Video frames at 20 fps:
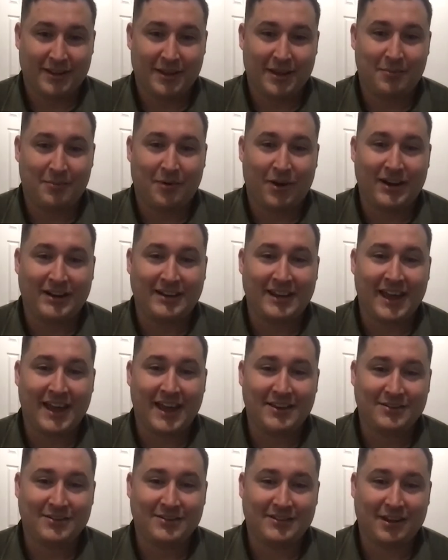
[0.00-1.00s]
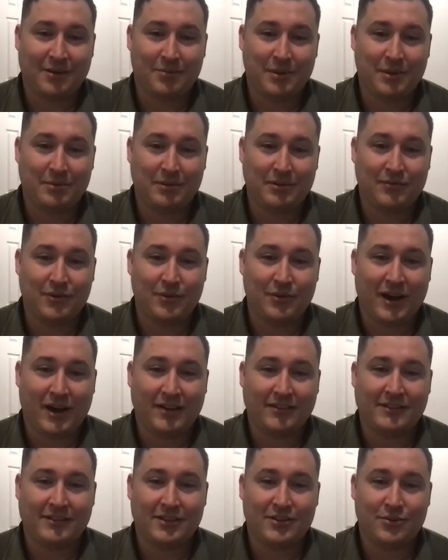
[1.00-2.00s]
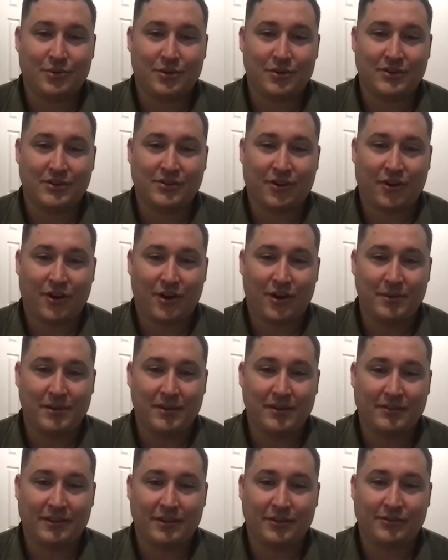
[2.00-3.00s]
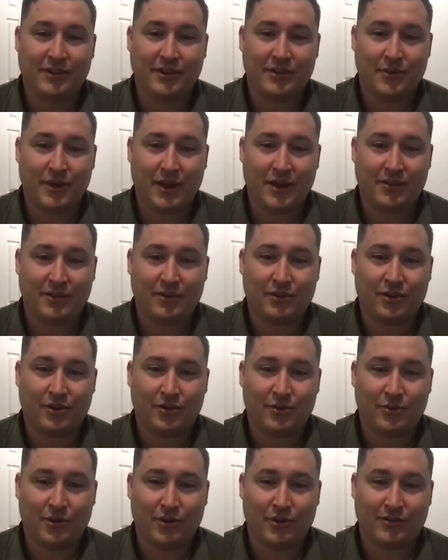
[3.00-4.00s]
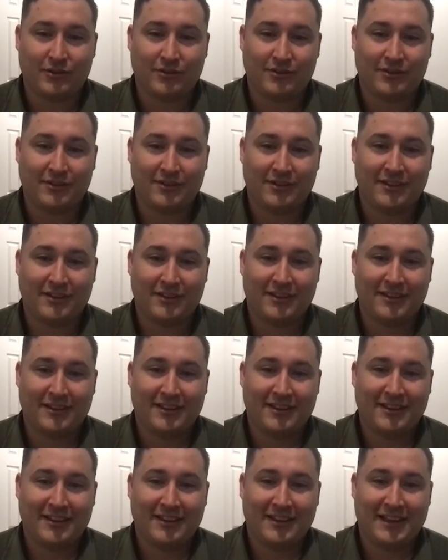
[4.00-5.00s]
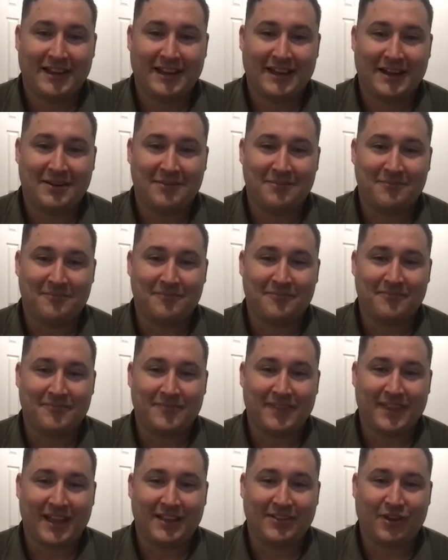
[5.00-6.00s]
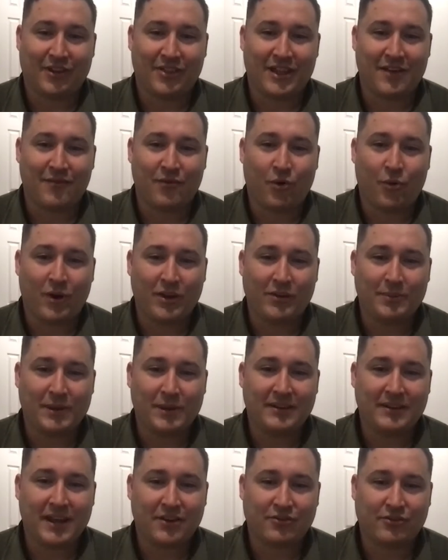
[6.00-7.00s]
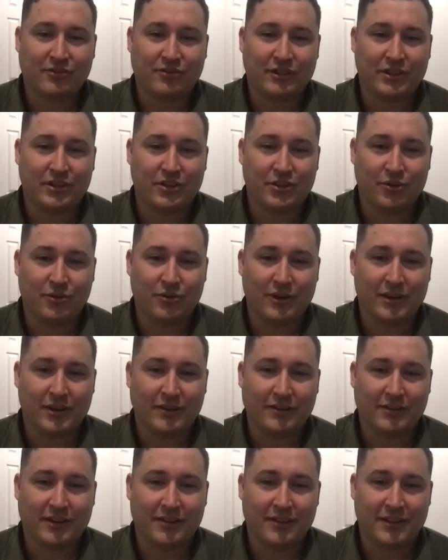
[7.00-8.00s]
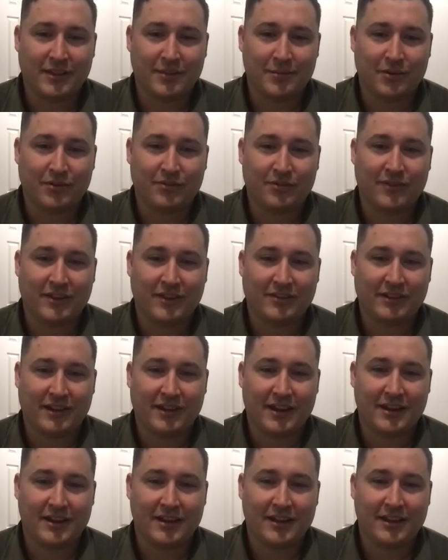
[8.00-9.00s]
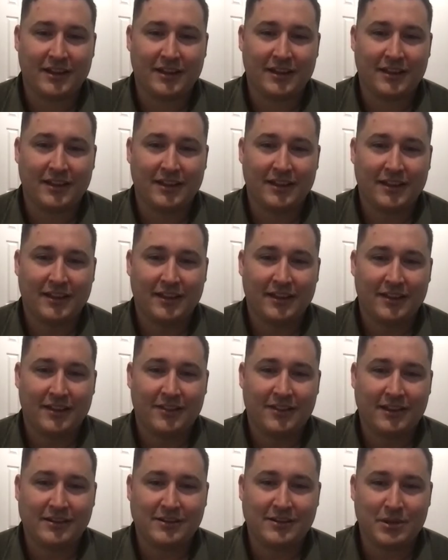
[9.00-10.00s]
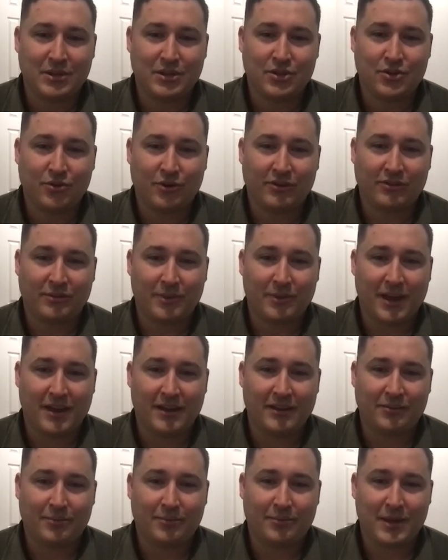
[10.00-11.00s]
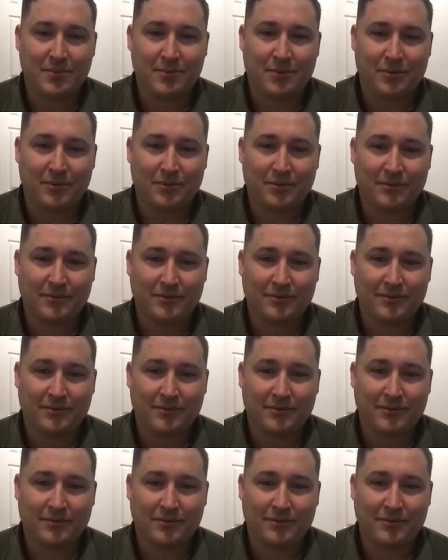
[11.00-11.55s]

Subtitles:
My dad used to tell people, if you ask Daniel what the time is, he'll tell you how the clock works. And so I think I've always been naturally curious. And I think the most fascinating thing to be curious about is people.